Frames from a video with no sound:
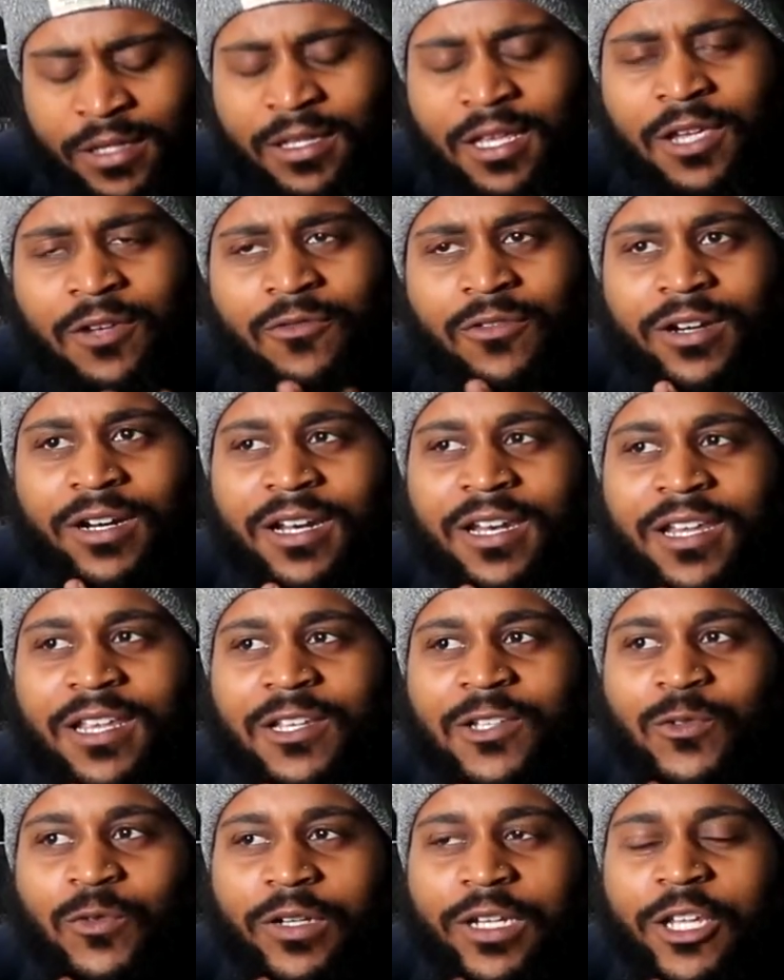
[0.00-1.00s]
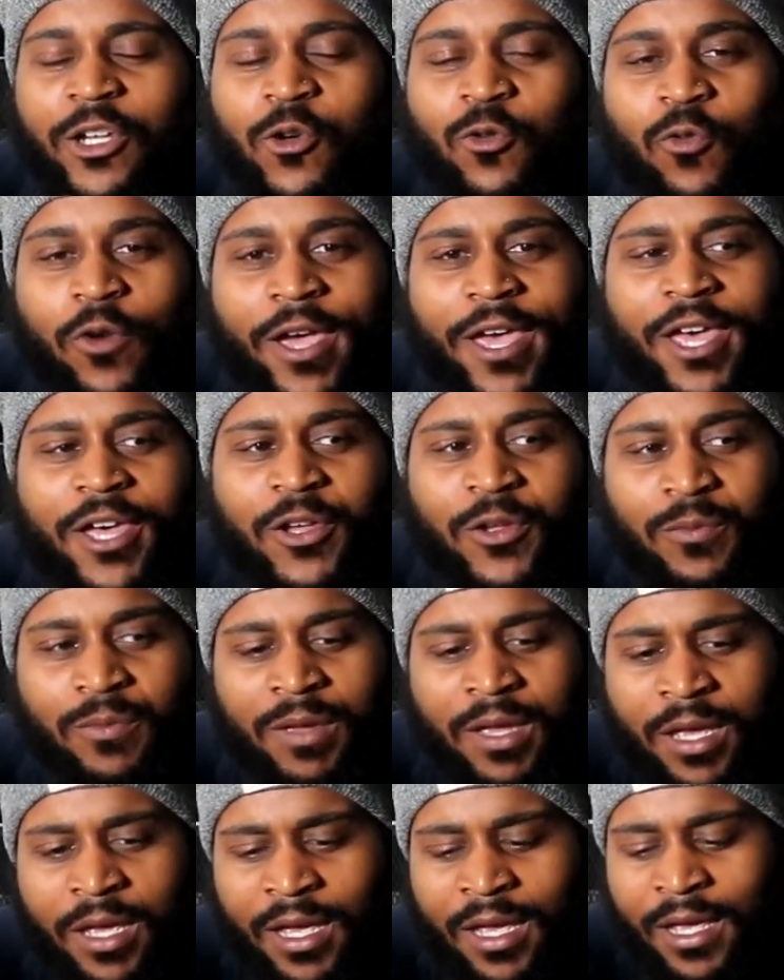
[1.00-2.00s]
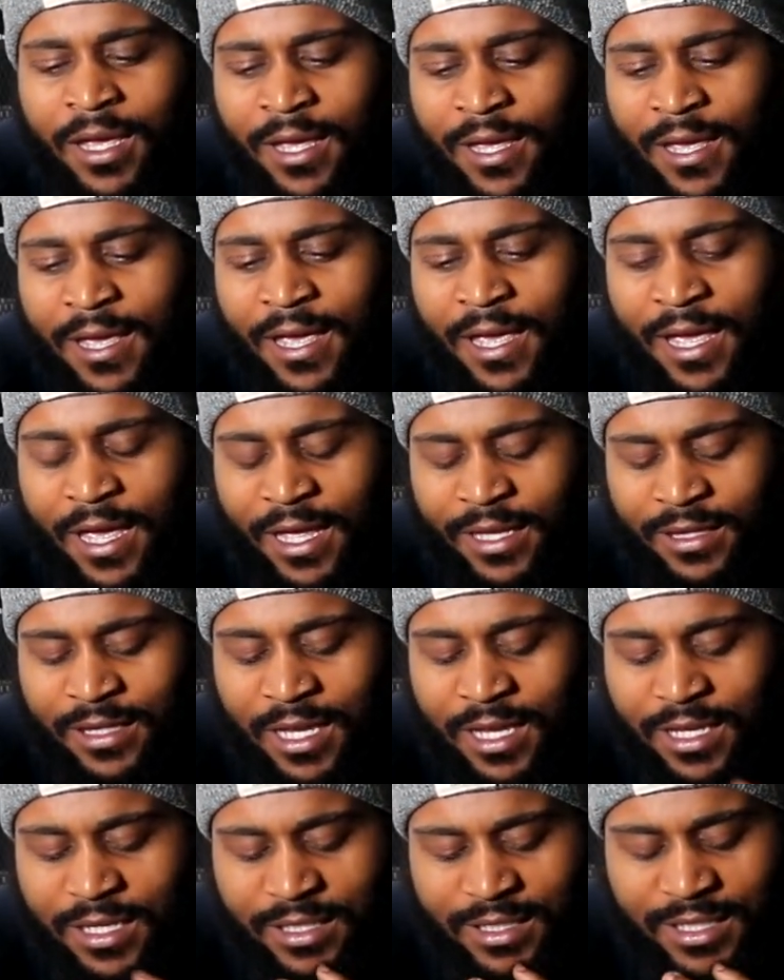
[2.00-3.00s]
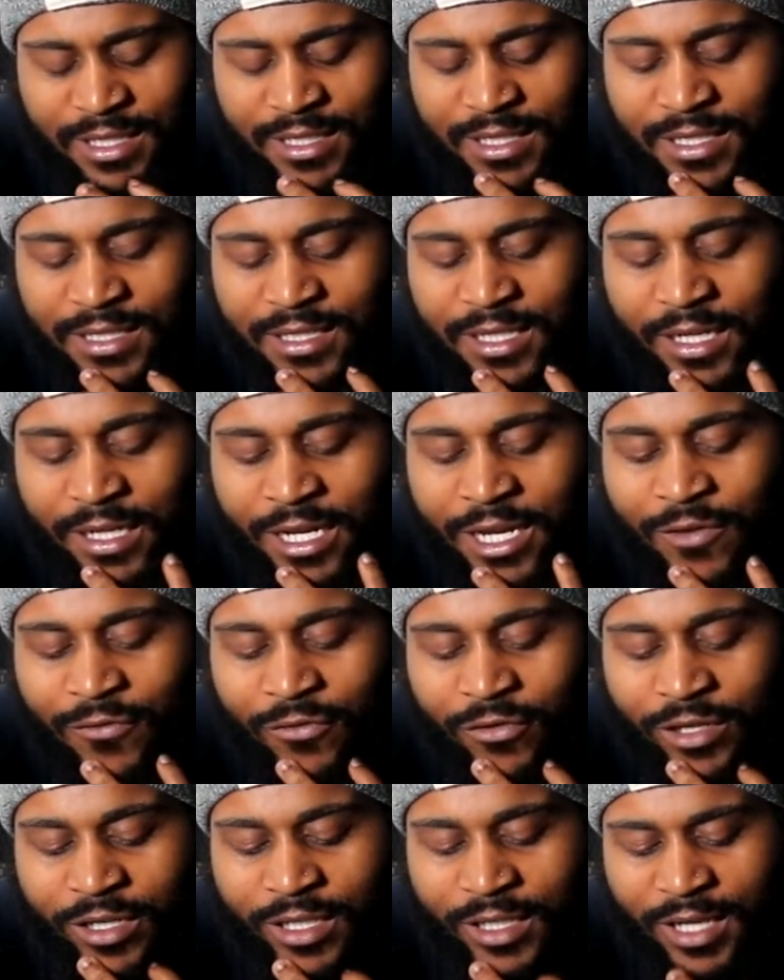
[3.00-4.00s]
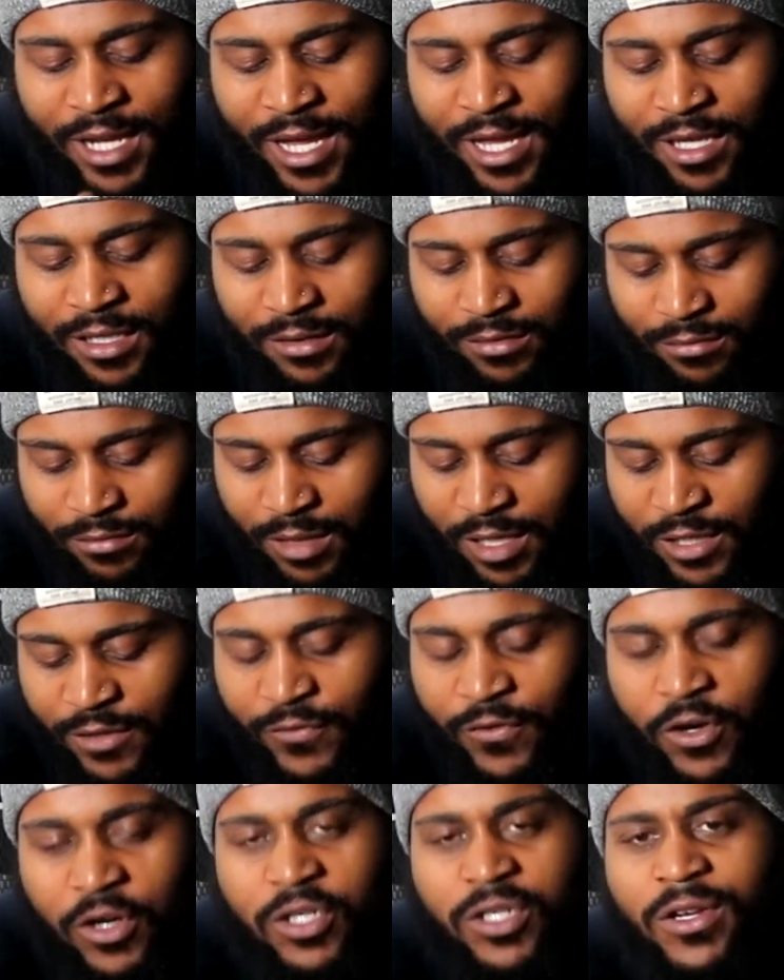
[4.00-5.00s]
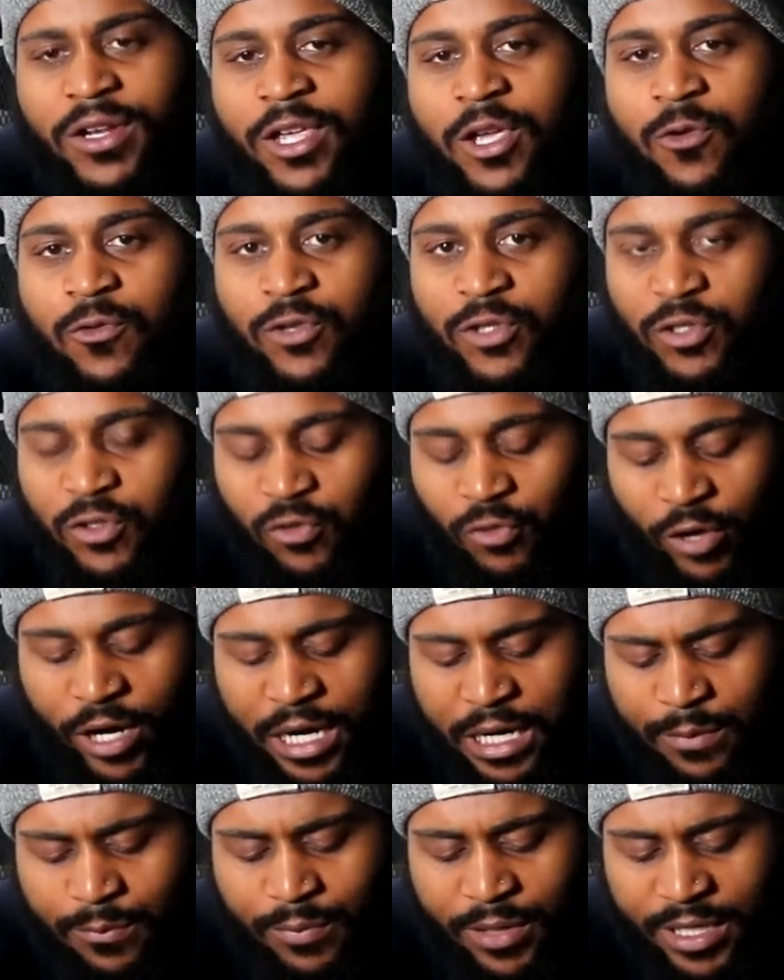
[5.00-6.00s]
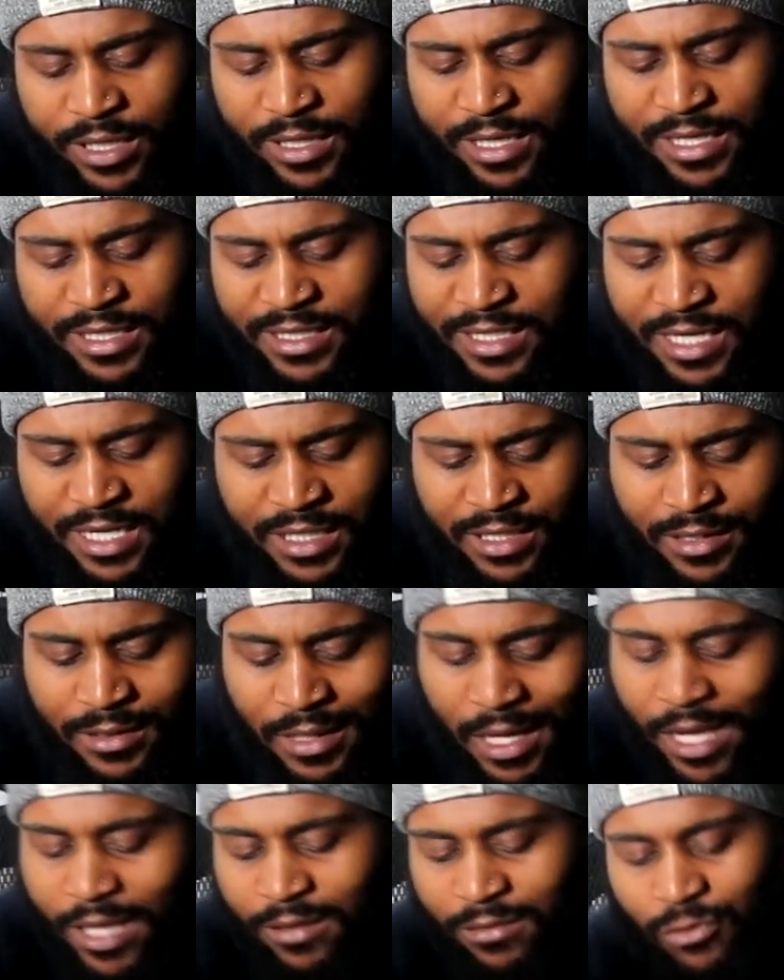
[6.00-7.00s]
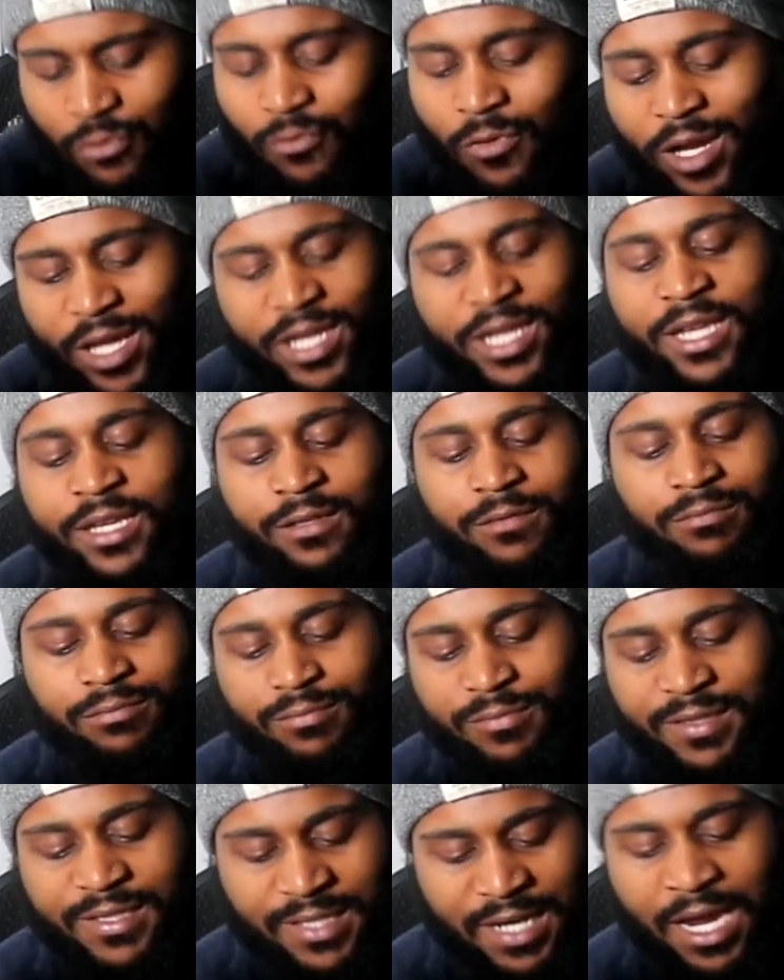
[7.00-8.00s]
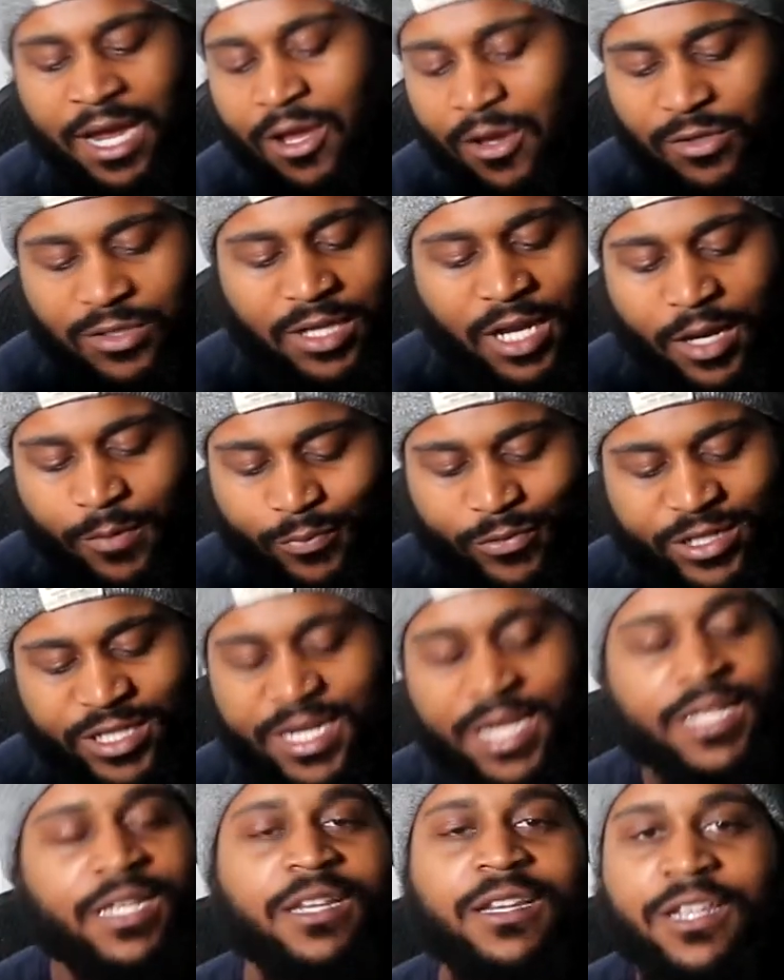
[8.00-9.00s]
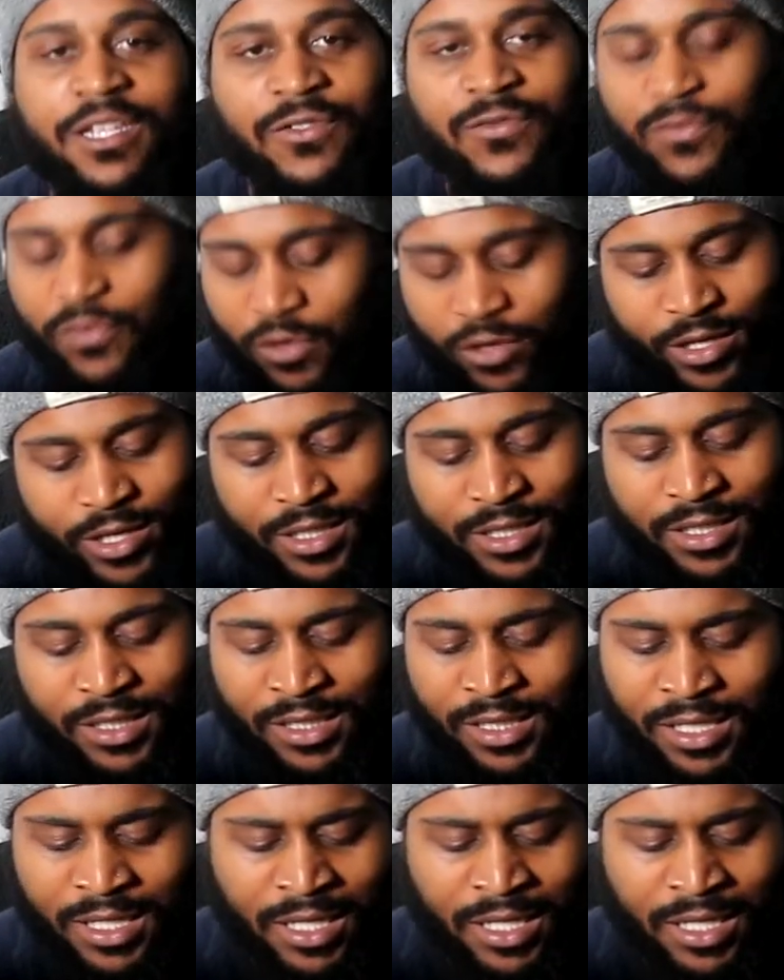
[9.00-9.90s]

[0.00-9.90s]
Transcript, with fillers: I think what it is with Lil Webb, I think it's just his delivery. Like, his verse on here was great, but it's just like the way he sounds, like projecting his voice.